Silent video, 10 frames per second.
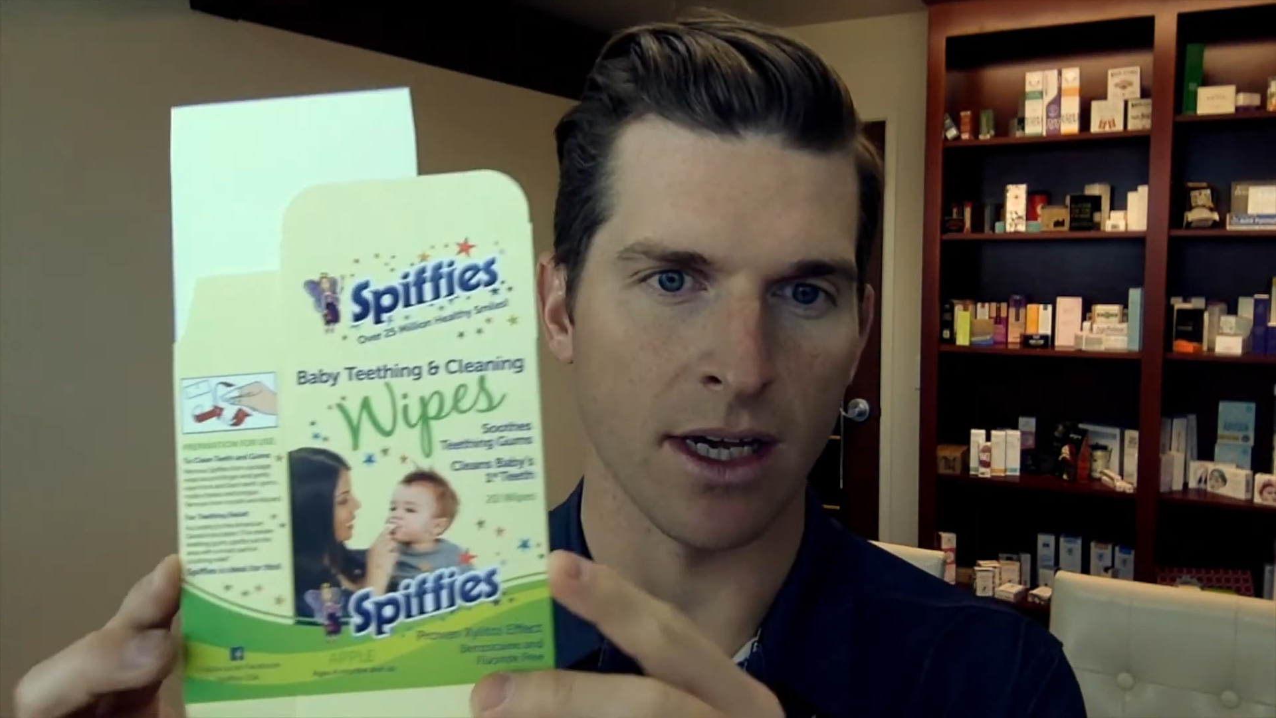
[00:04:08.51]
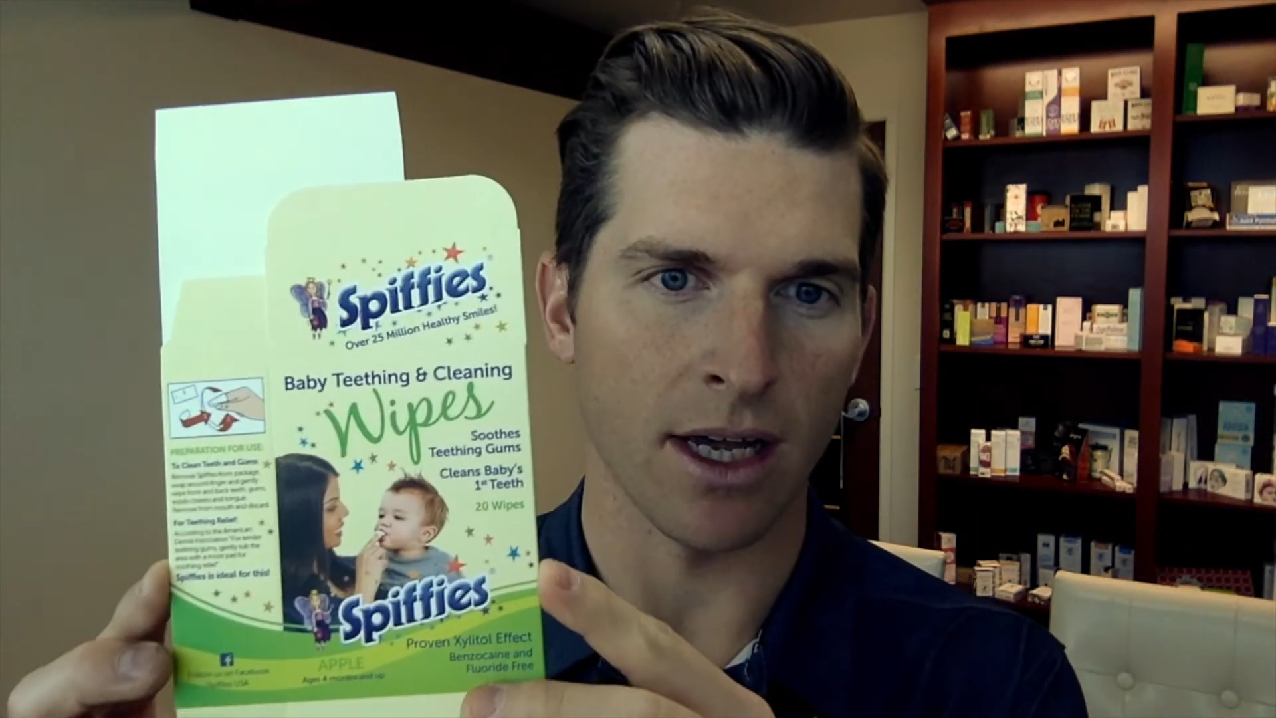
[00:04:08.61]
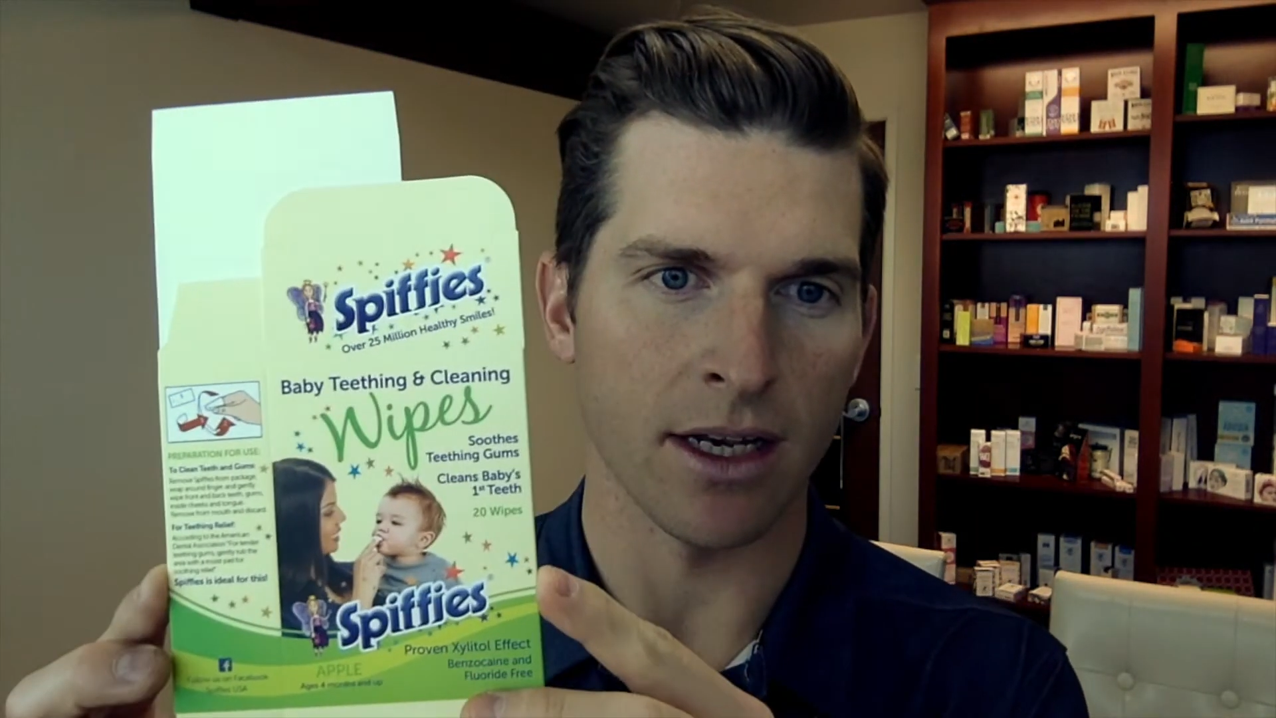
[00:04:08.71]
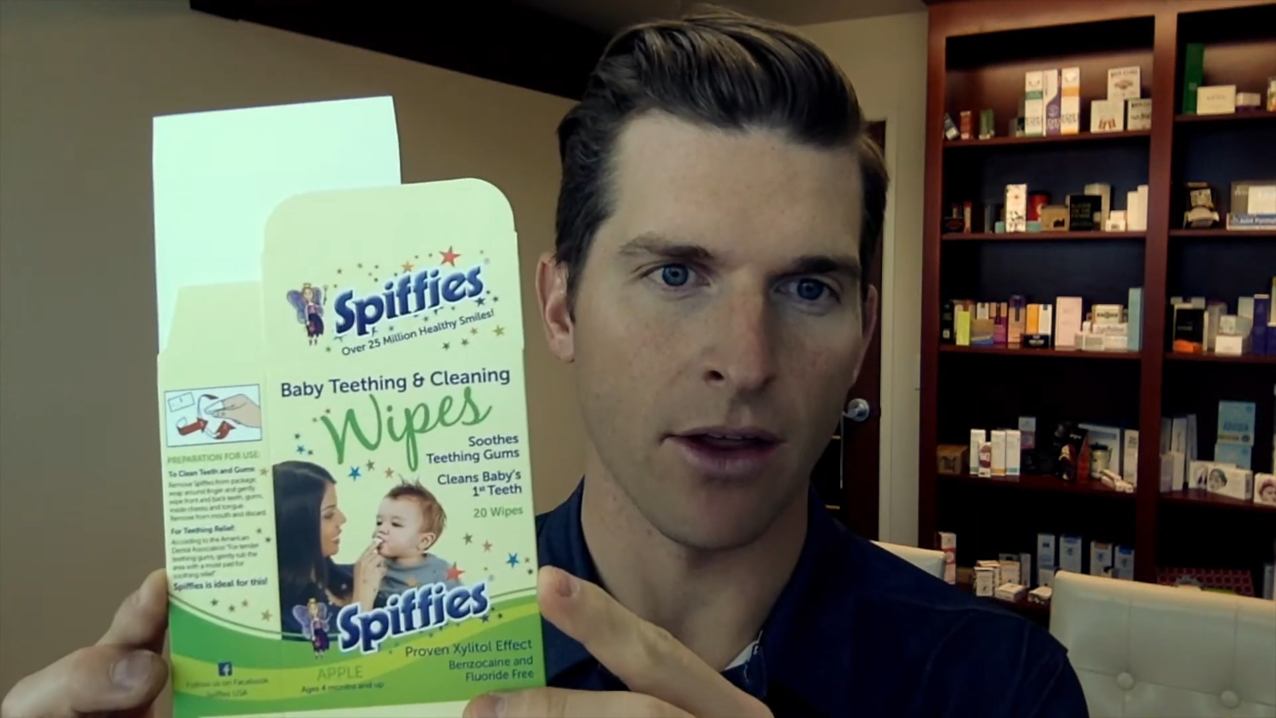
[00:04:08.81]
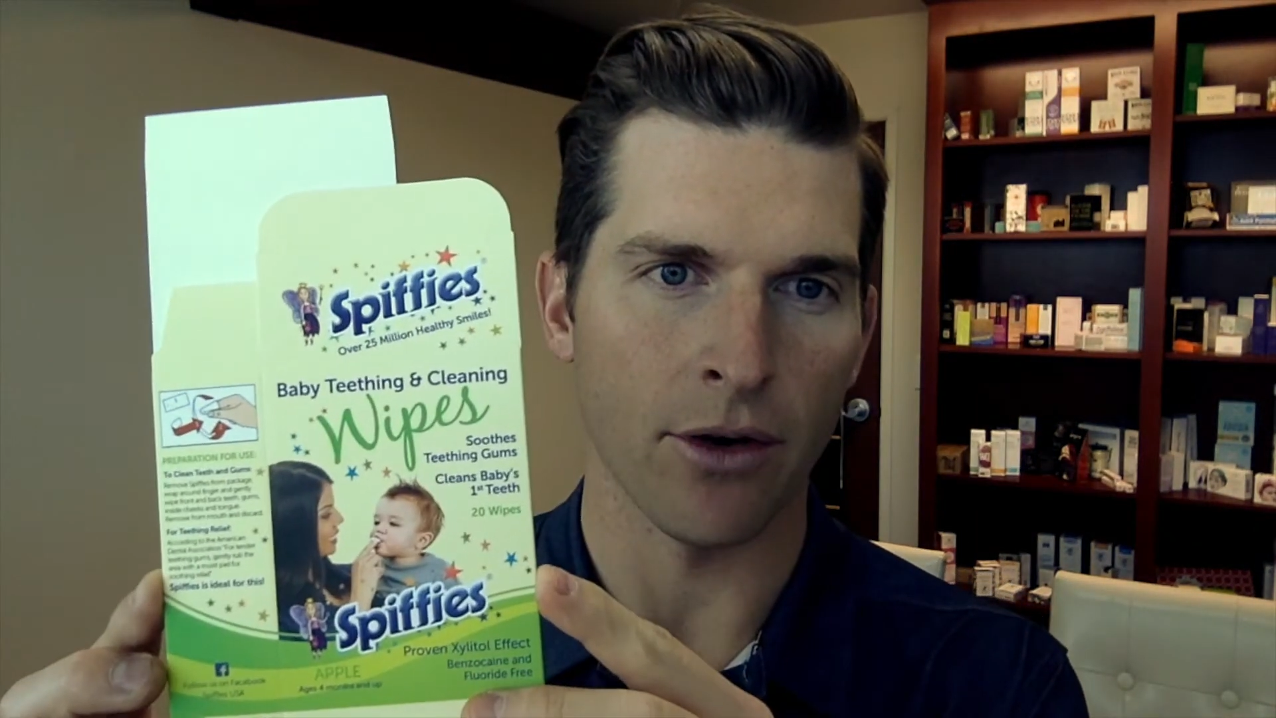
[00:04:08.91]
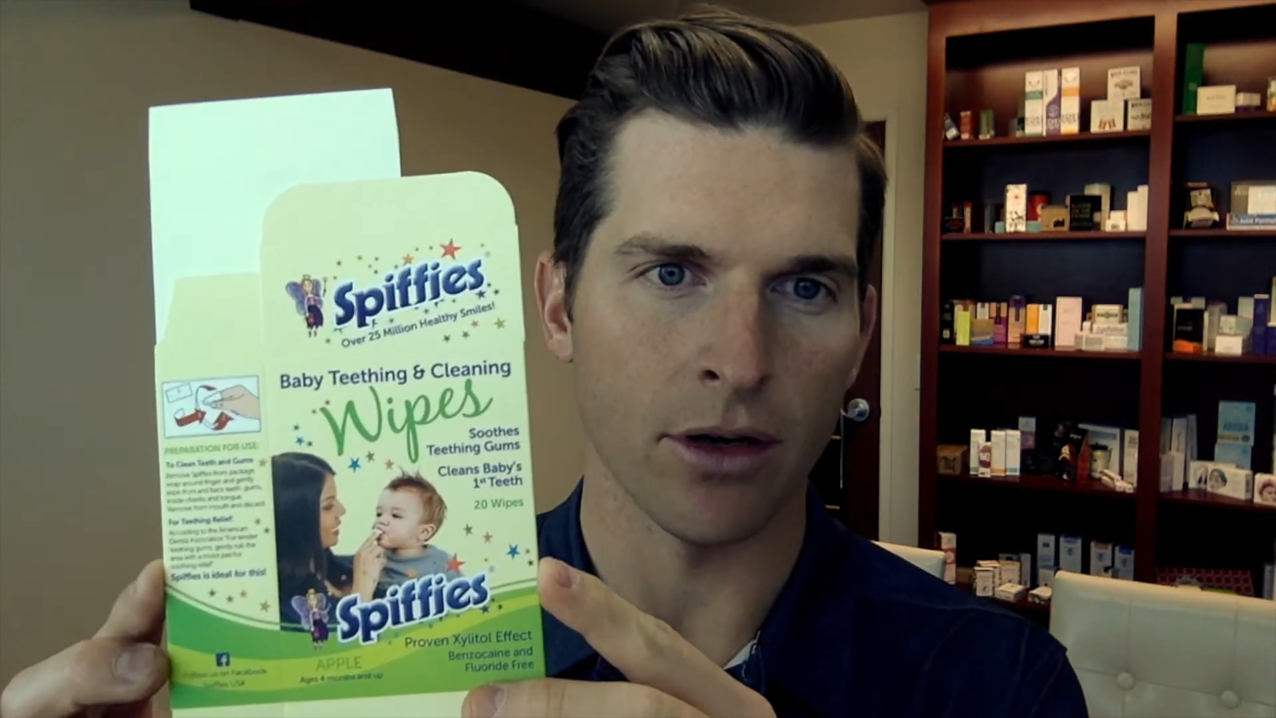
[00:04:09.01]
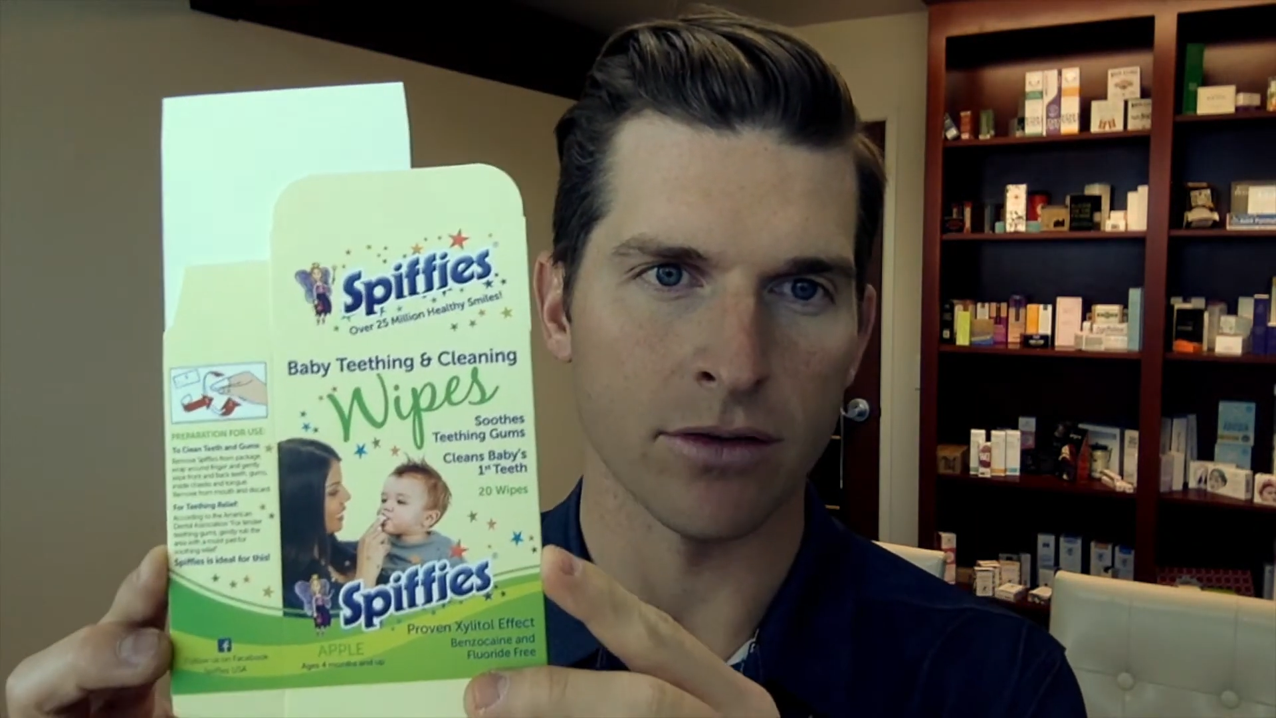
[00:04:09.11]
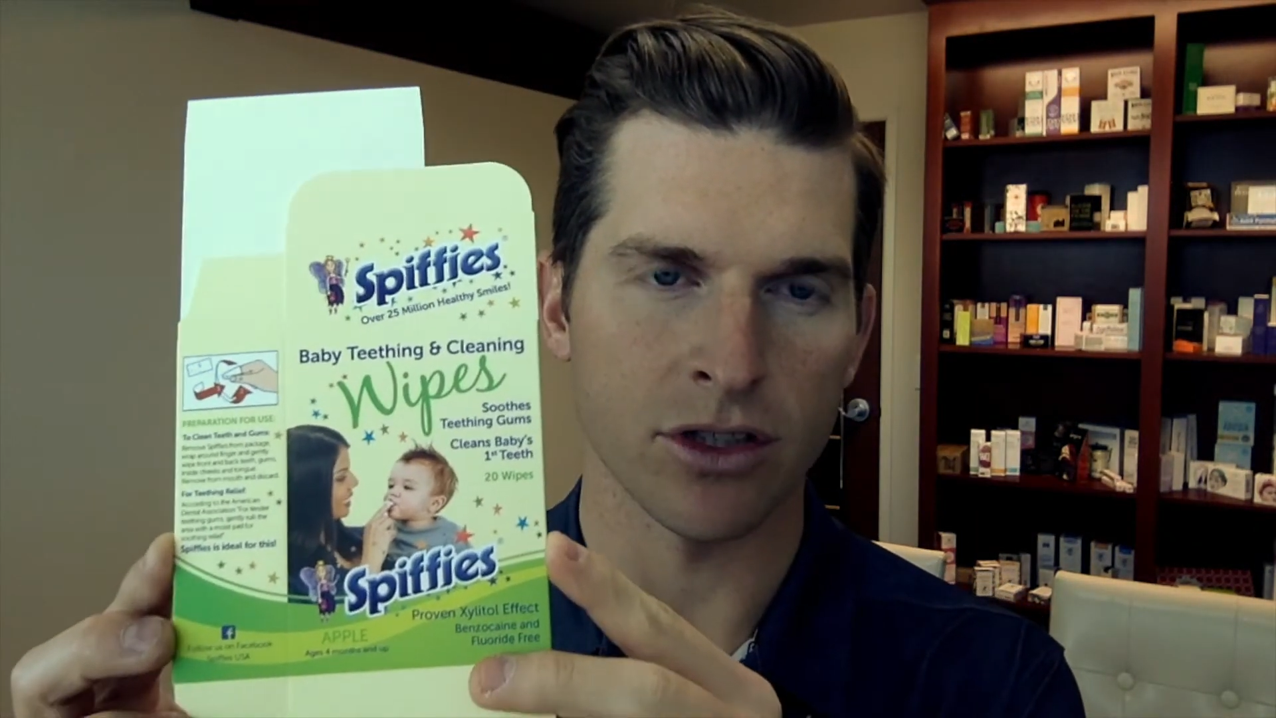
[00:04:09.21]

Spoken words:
another